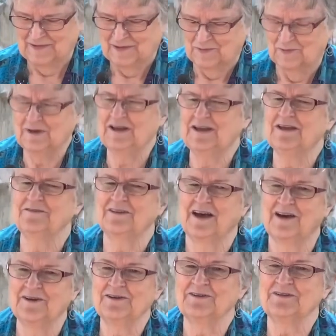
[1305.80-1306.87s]
We
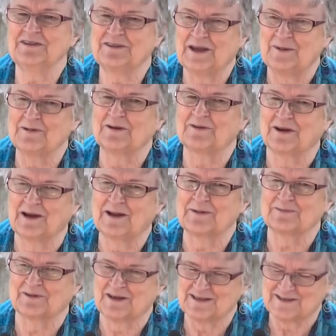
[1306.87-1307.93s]
value the
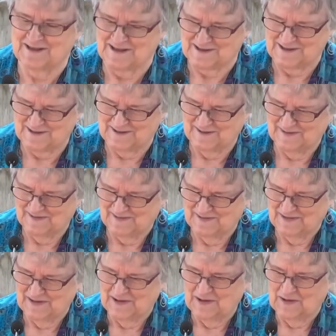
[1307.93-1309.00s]
democratic process.
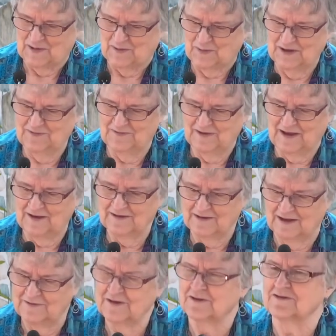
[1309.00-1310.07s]

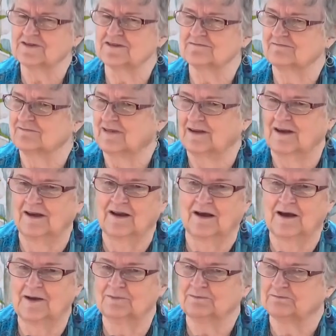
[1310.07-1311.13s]

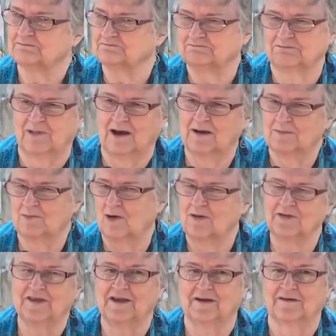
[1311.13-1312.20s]
I'm
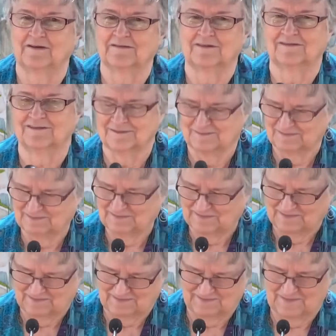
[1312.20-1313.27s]
all there.
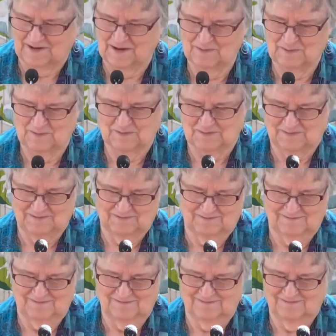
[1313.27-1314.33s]
I'm
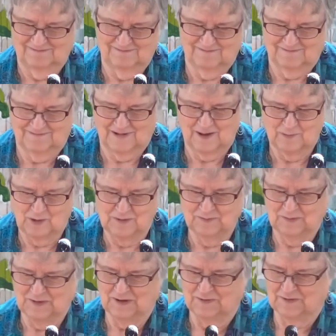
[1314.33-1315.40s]
on
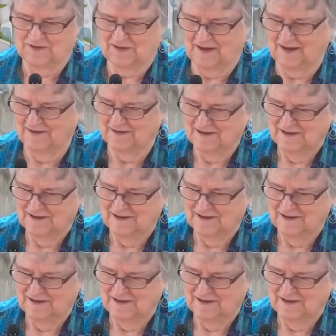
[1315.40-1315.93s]
board with that.